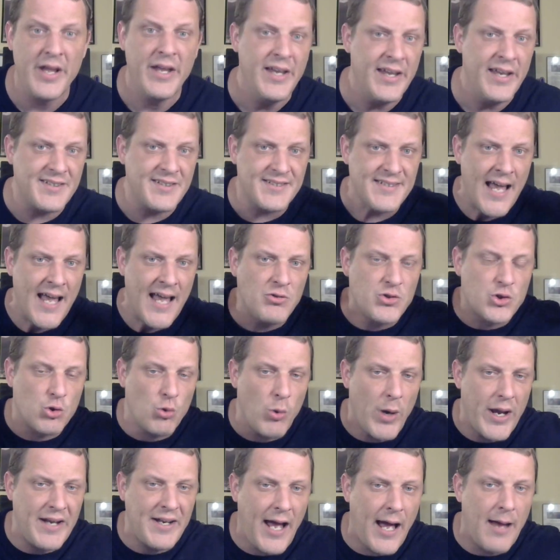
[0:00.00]
it sounds
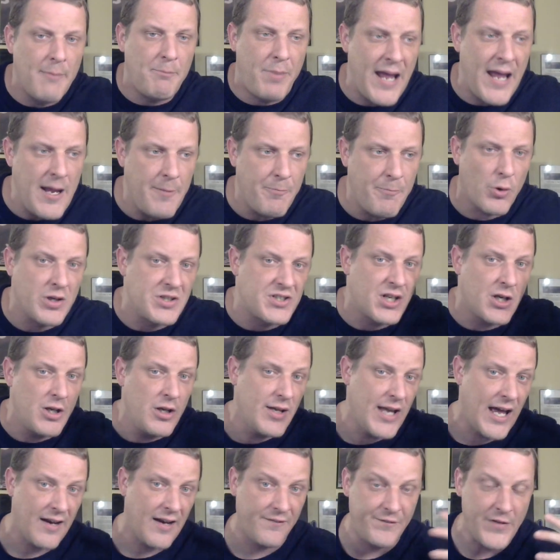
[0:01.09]
great on paper until
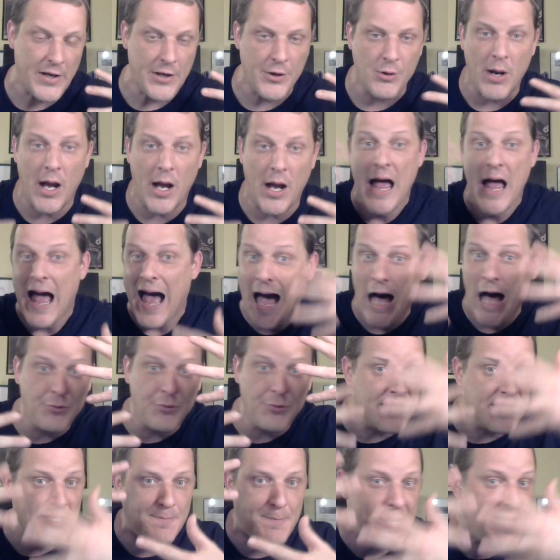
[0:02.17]
you got to figure out how
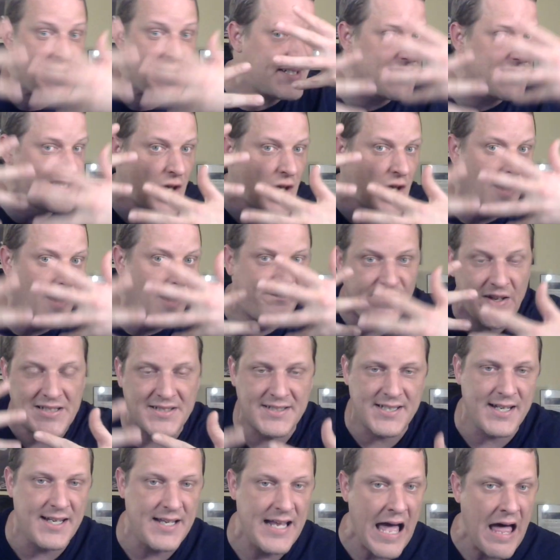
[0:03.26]
these pieces all fit
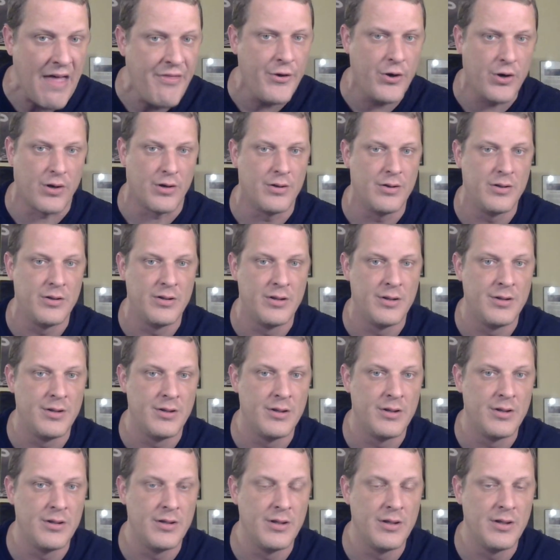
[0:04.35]
together.
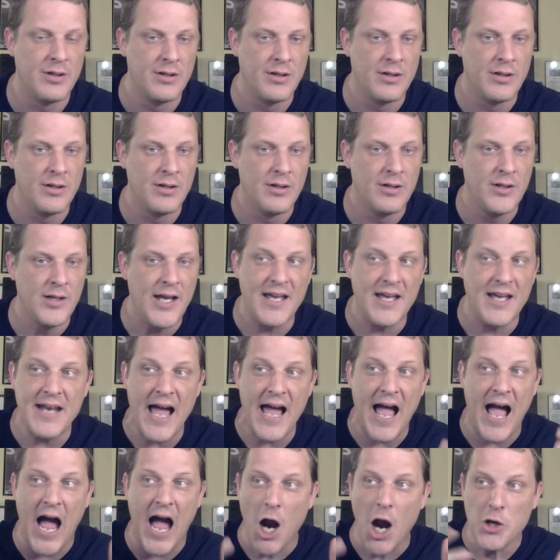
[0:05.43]
And
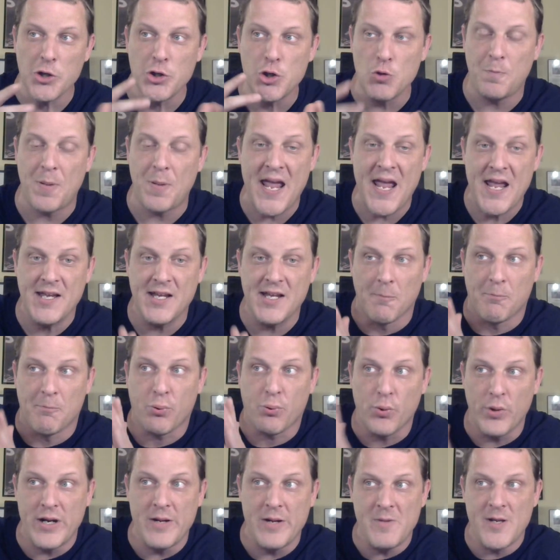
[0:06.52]
are you paying a
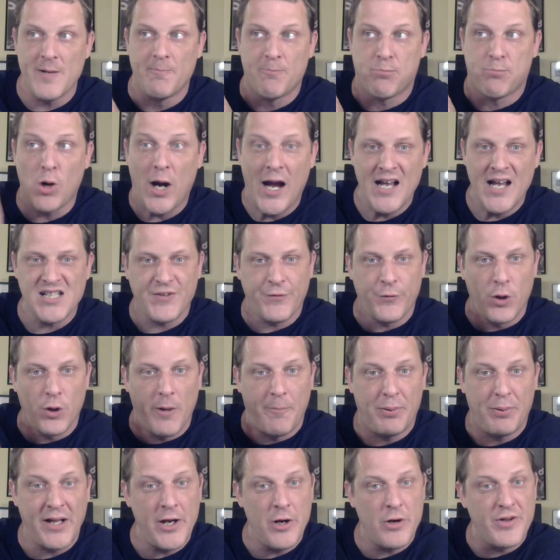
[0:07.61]
premium price for a
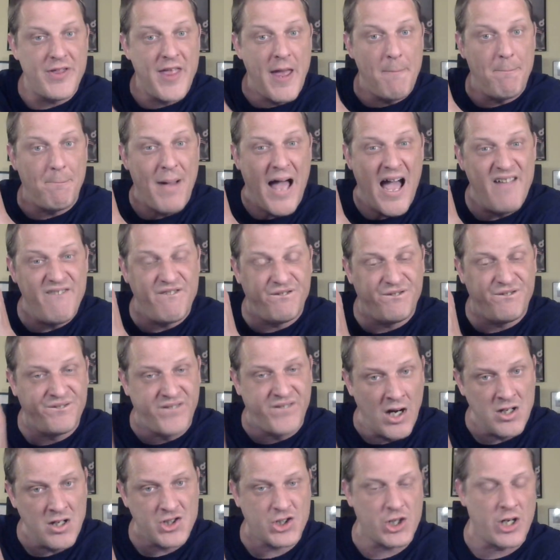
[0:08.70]
player that by
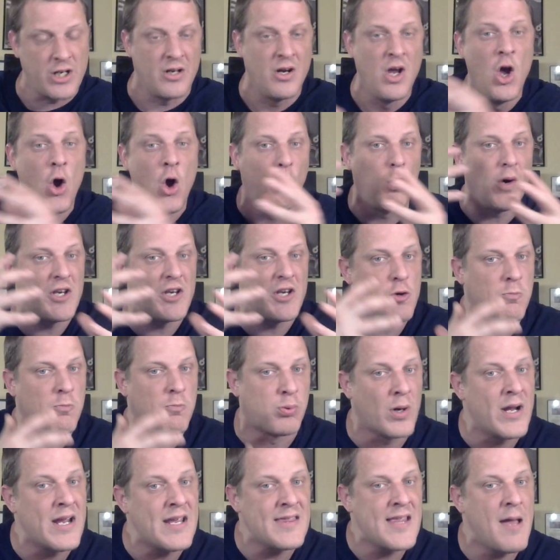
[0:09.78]
function, when you
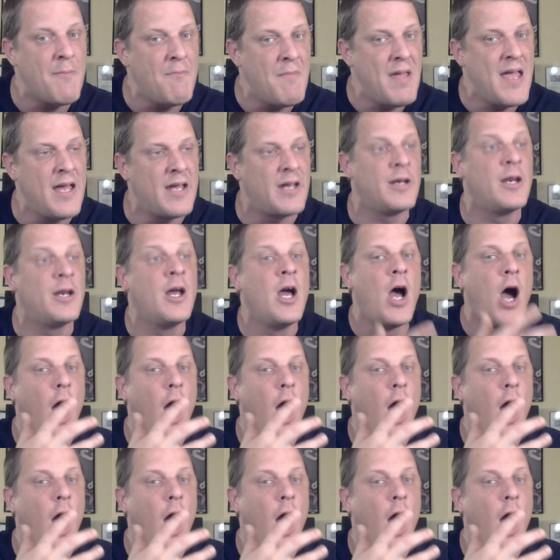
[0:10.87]
bring them in,